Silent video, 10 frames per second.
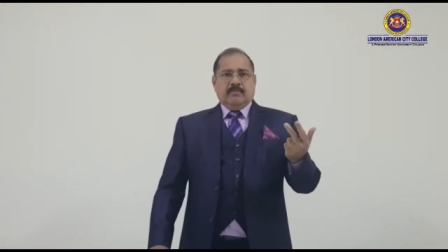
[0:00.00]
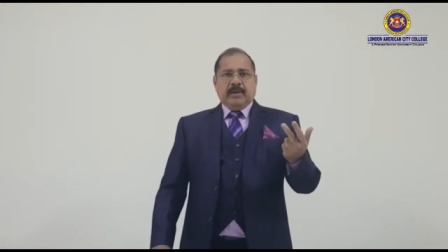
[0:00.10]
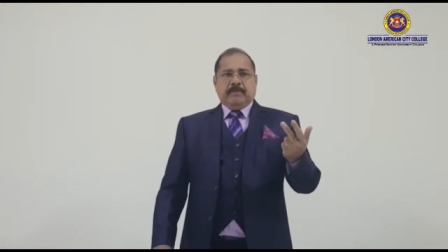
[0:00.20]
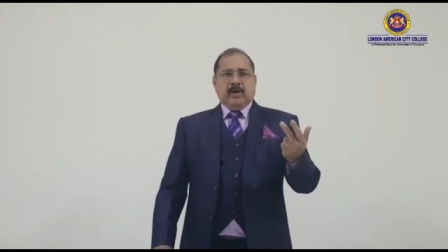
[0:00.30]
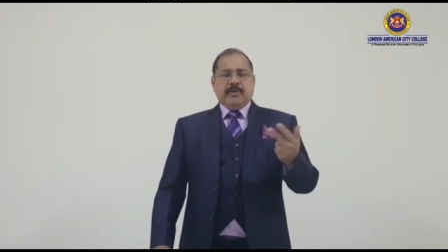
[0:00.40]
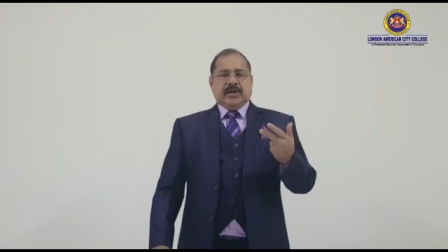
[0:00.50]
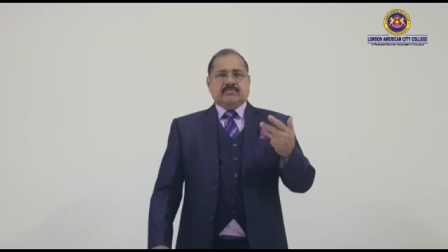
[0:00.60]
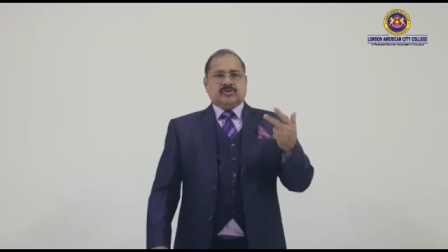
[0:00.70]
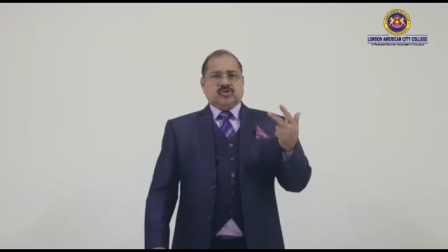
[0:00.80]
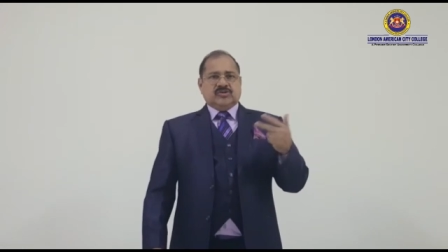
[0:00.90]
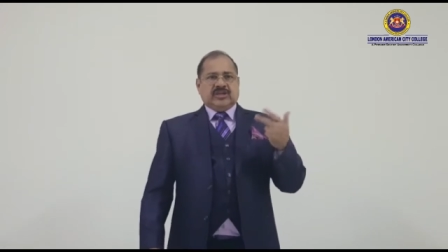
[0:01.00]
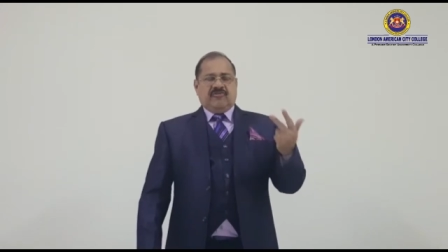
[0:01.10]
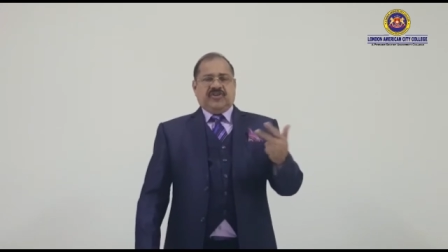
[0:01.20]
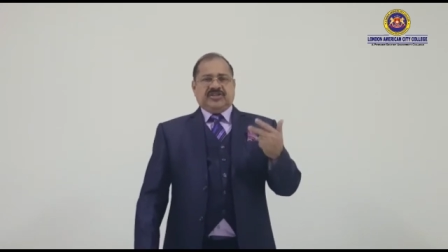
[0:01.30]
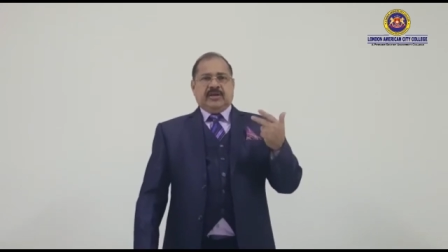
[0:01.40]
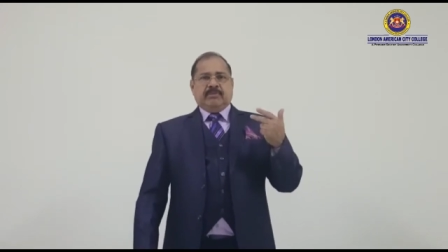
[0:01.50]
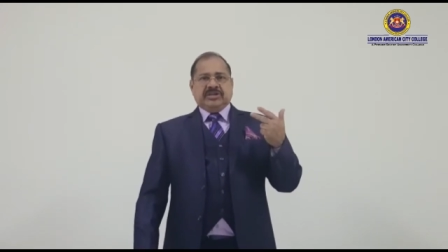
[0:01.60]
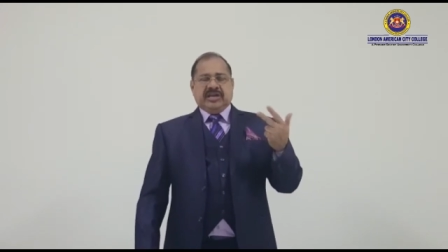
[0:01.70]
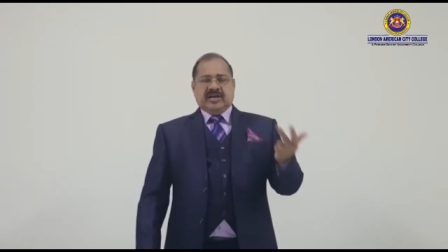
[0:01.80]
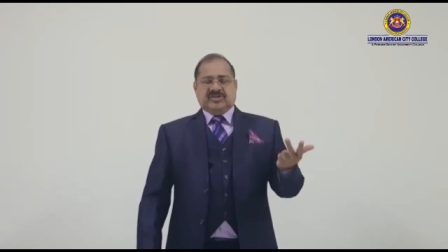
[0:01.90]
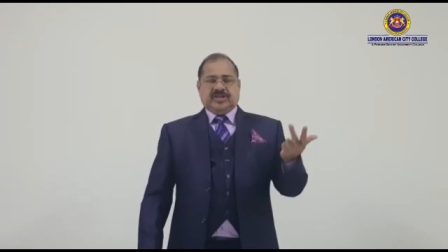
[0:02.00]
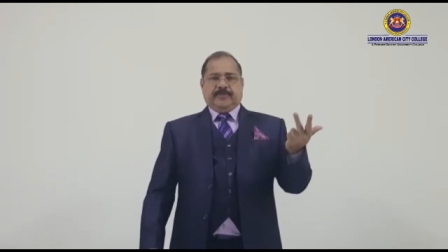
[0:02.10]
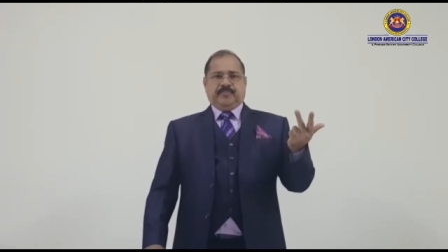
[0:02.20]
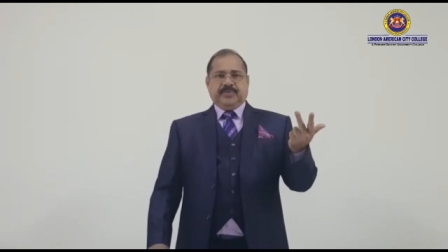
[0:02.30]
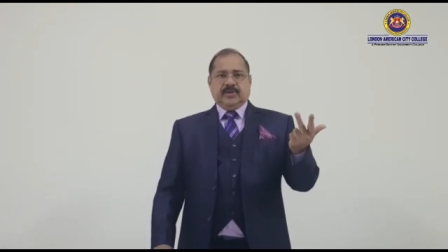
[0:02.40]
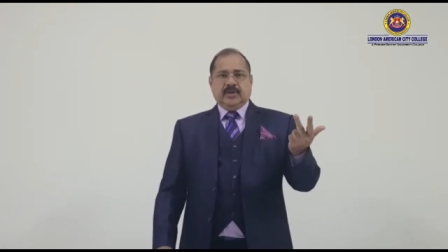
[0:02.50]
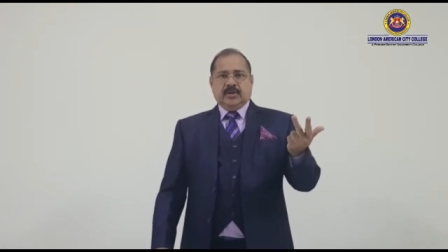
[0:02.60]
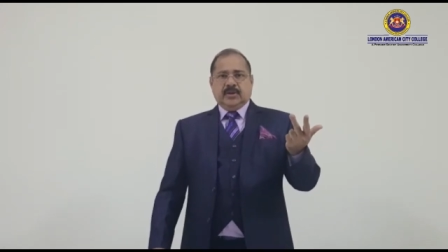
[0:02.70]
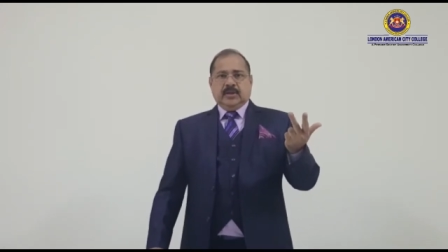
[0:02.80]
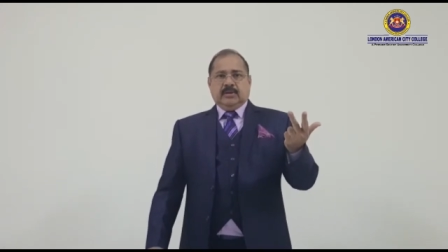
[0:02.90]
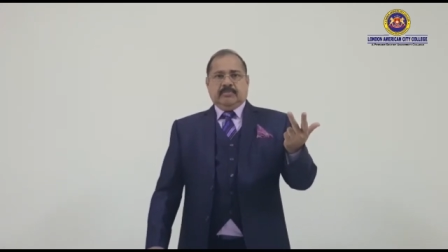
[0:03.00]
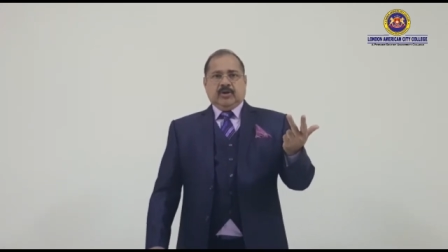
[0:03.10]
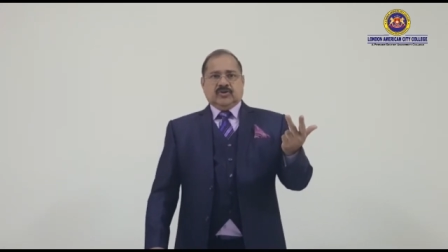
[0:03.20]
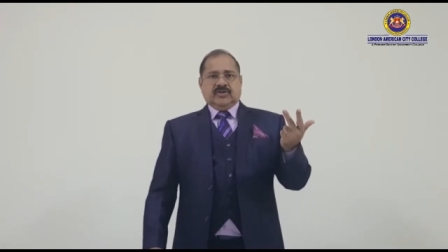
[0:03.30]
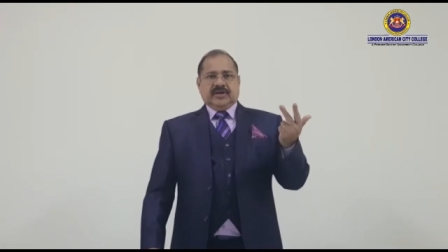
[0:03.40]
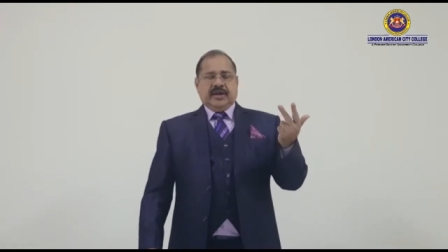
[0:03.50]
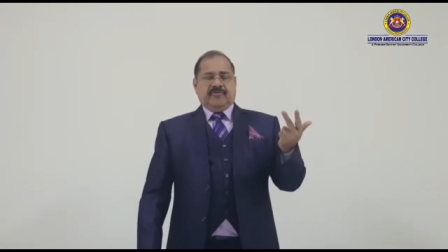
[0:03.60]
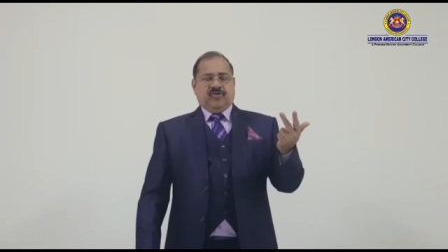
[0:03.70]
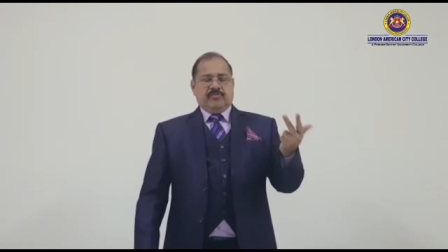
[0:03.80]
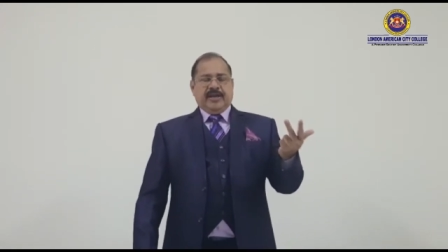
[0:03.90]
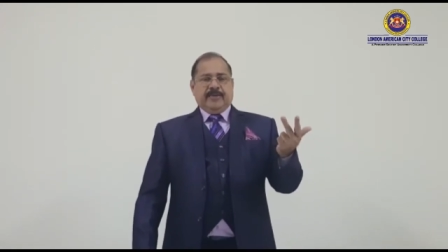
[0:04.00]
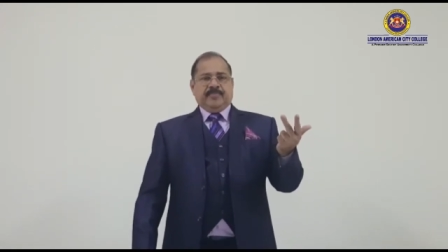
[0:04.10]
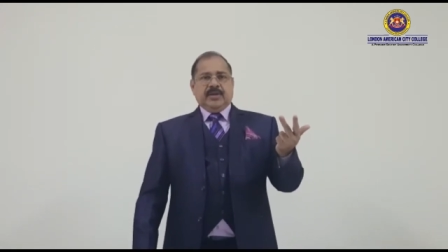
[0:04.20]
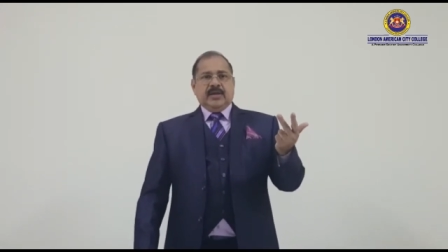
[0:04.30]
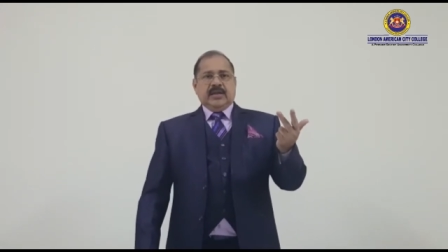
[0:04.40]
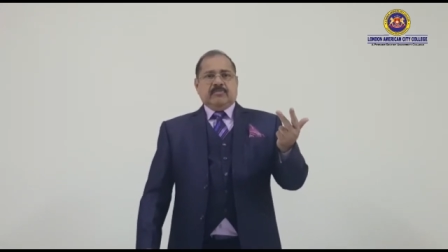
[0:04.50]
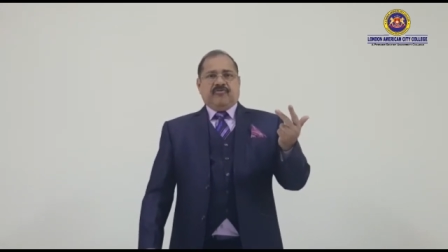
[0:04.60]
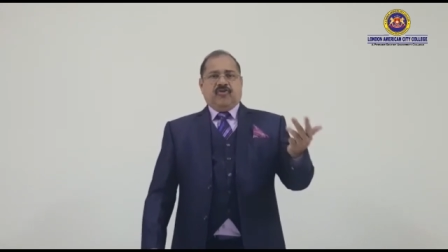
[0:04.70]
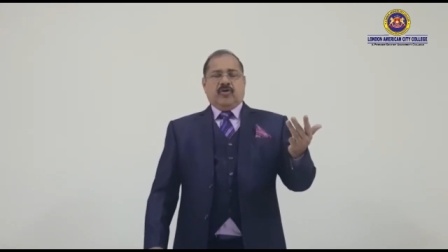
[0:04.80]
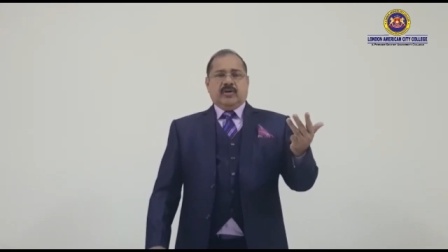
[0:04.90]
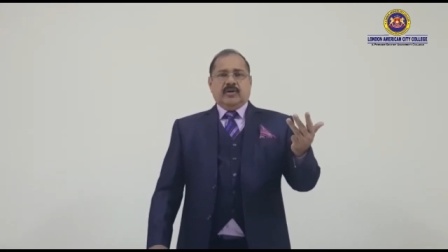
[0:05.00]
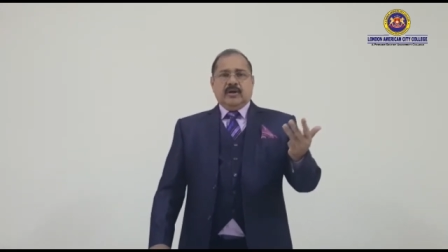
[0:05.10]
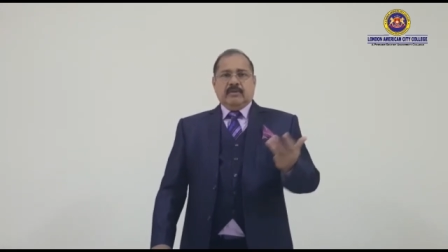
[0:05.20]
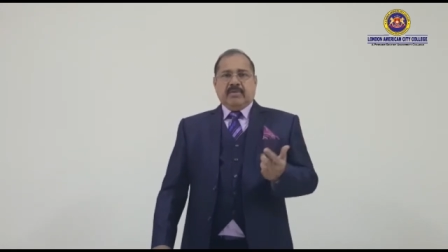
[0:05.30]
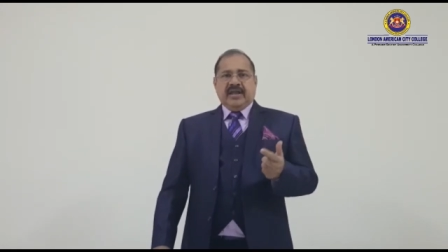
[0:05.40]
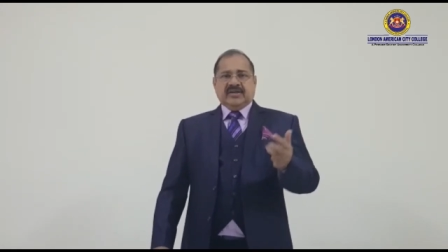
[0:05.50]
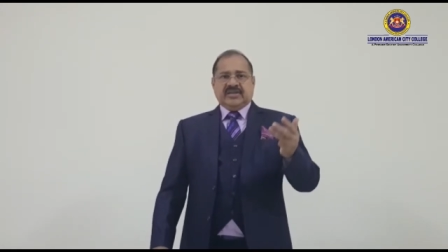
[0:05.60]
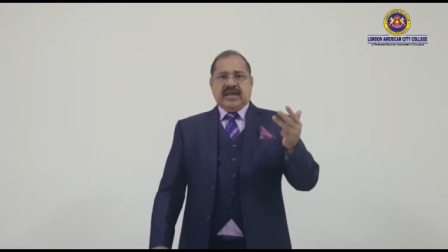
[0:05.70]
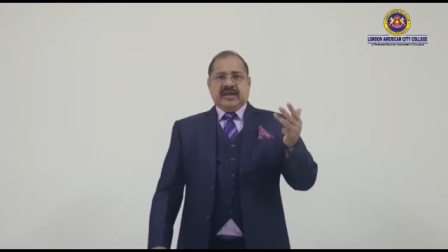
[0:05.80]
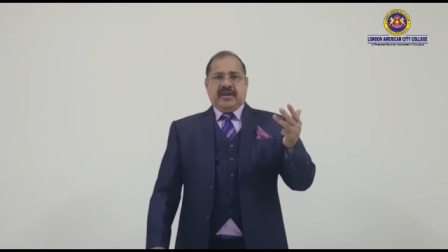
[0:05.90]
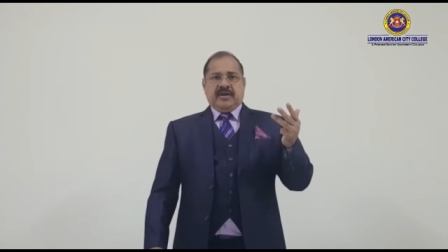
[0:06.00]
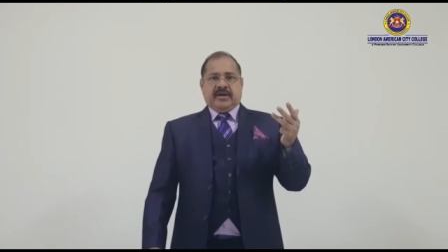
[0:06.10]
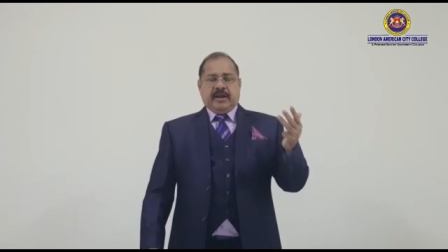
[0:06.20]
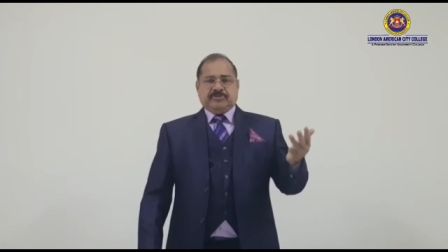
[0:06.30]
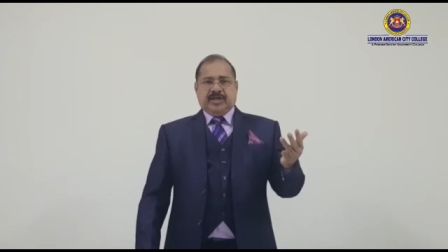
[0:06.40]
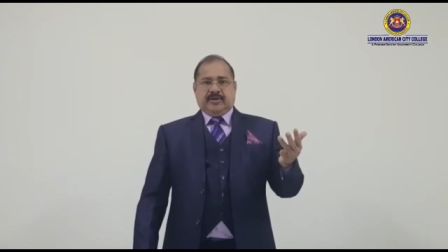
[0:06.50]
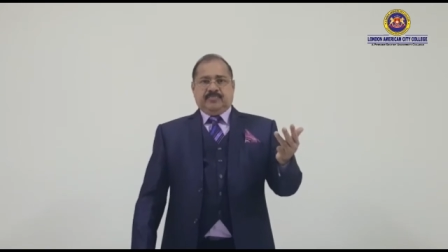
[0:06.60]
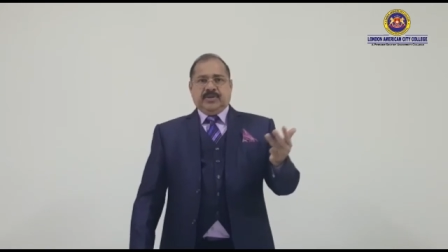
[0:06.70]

People have become so selfish and materialistic because of the greed for money. Number four, money has encouraged corruption.